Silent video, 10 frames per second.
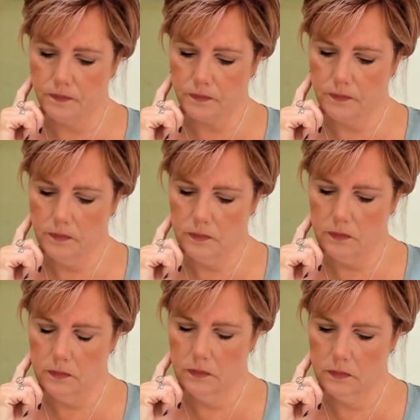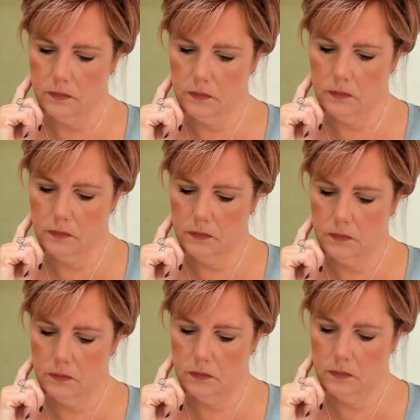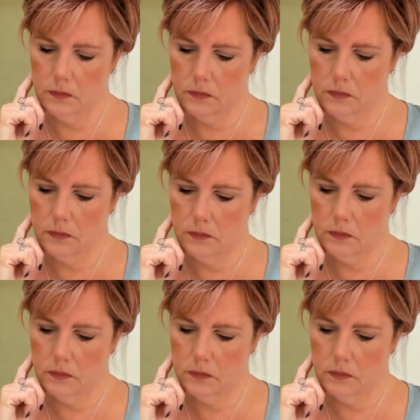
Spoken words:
(silence)